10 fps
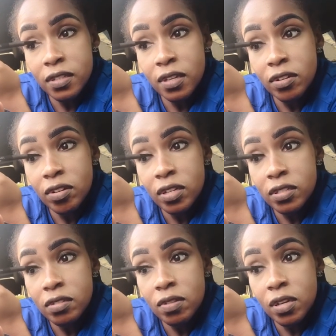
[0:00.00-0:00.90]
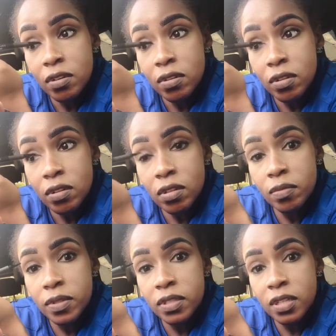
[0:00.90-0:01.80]
Can you guys see well? Let
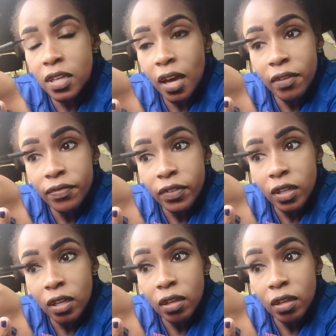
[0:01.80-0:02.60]
me see, yeah, okay.